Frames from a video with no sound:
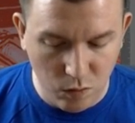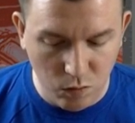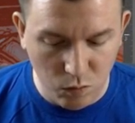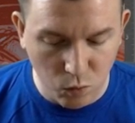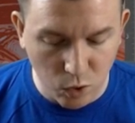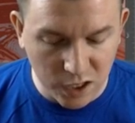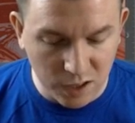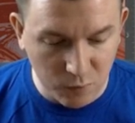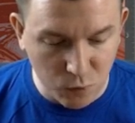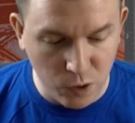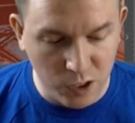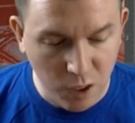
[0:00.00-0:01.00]
working
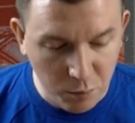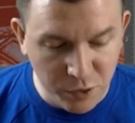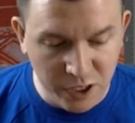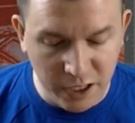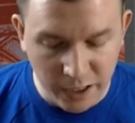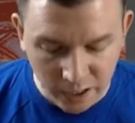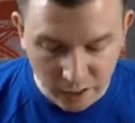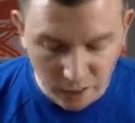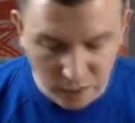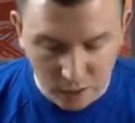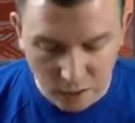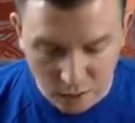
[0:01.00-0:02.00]
for a company
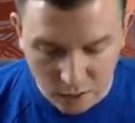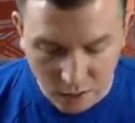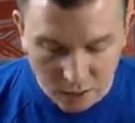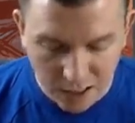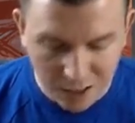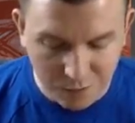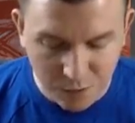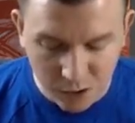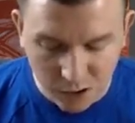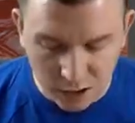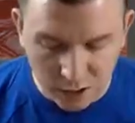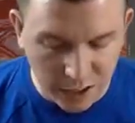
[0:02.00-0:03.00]
and
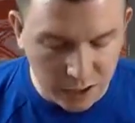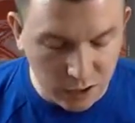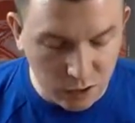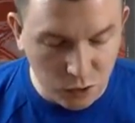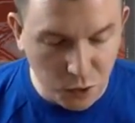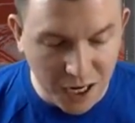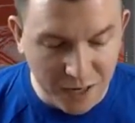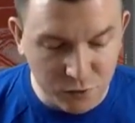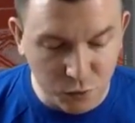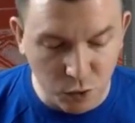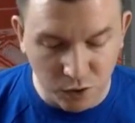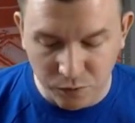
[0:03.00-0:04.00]
feeling like you have
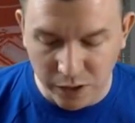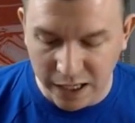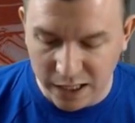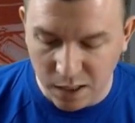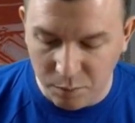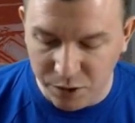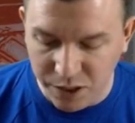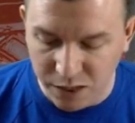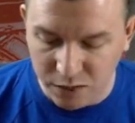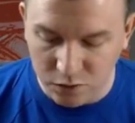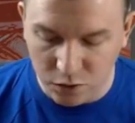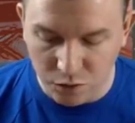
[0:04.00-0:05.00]
to work for that company
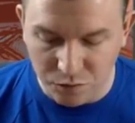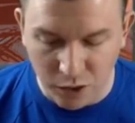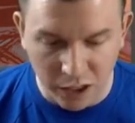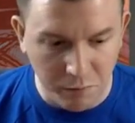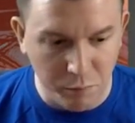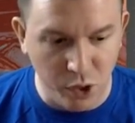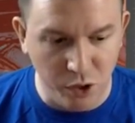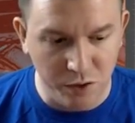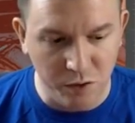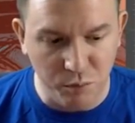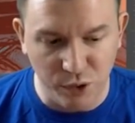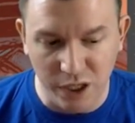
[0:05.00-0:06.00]
because you're afraid of burning the
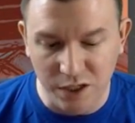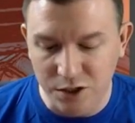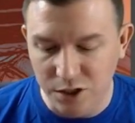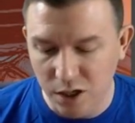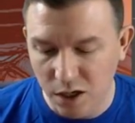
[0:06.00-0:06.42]
bridge.